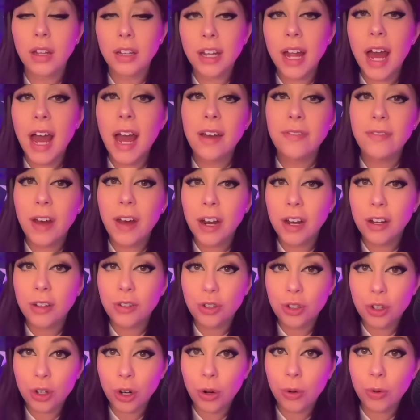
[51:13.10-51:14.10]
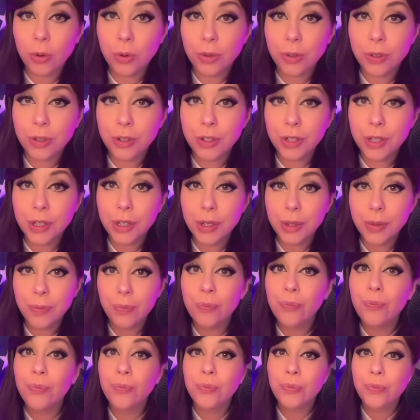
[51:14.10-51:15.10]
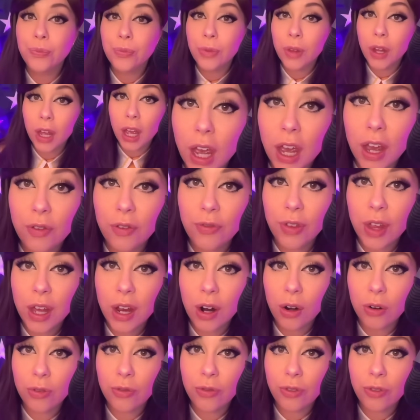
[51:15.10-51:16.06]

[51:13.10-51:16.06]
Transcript: Laugh at his jokes. If they are